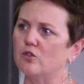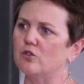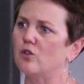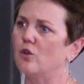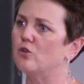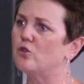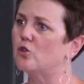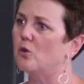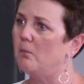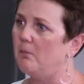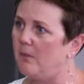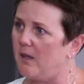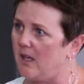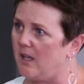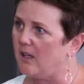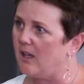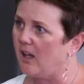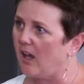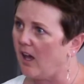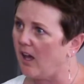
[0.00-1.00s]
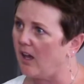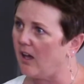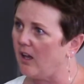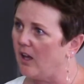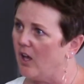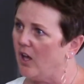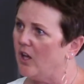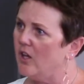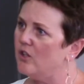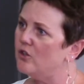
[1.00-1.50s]
or social media
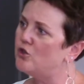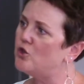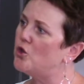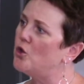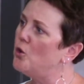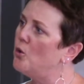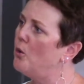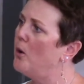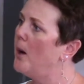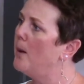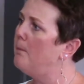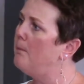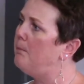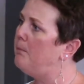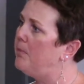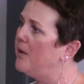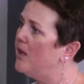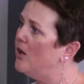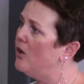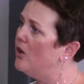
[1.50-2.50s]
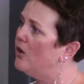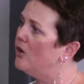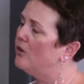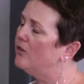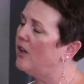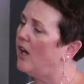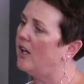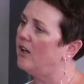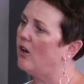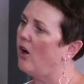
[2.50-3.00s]
to
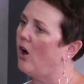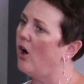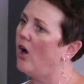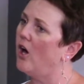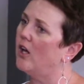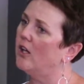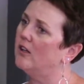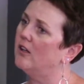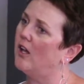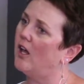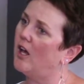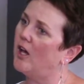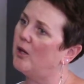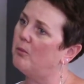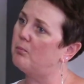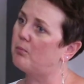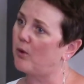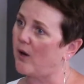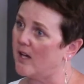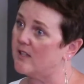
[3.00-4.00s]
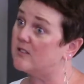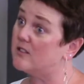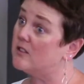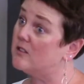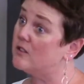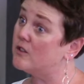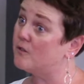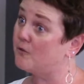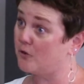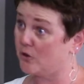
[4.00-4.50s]
build an online
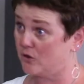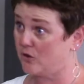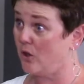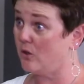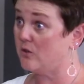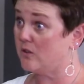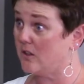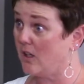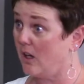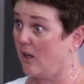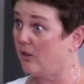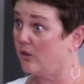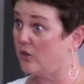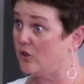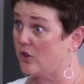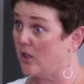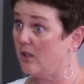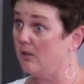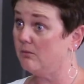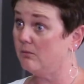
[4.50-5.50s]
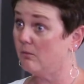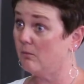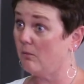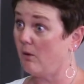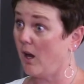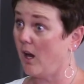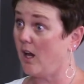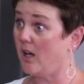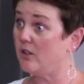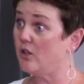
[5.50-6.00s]
presence for sociology.
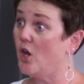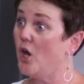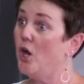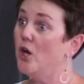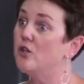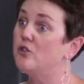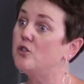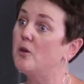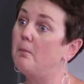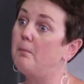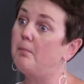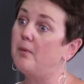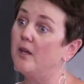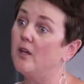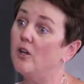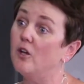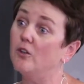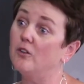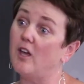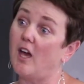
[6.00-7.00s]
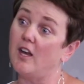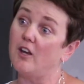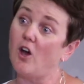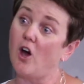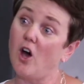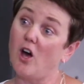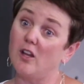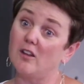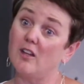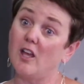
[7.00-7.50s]
Right? To build an
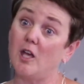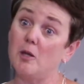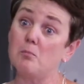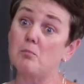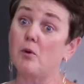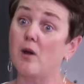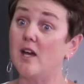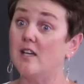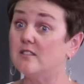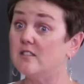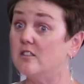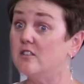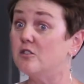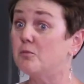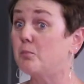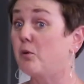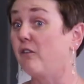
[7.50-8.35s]
online presence,